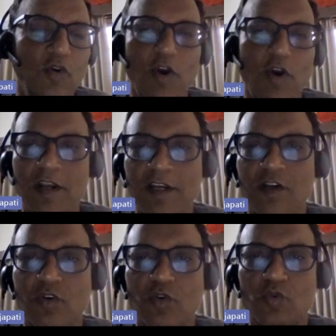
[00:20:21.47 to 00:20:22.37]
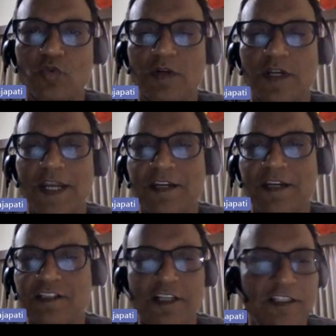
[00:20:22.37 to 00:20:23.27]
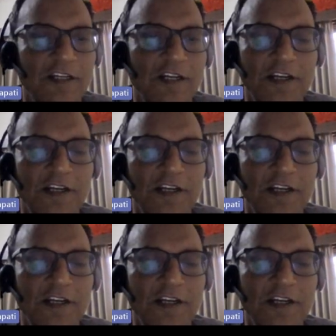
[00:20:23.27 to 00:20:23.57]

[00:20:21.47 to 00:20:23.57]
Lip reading: Don't need to write a JSON